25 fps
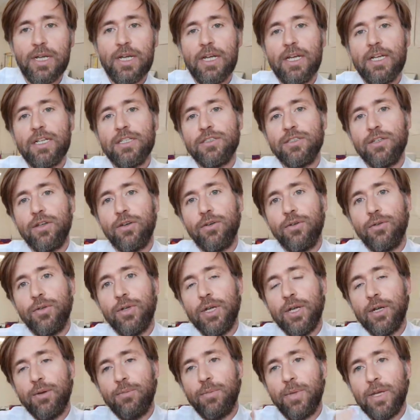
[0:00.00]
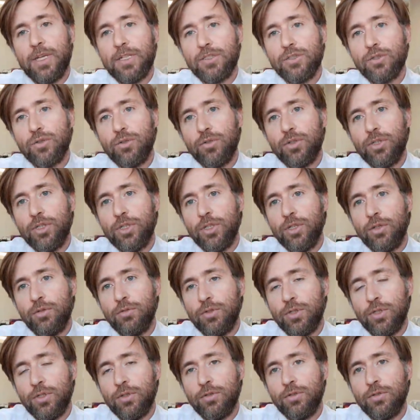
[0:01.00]
So make sure that you
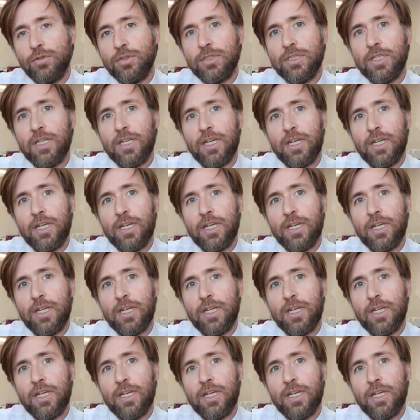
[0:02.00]
use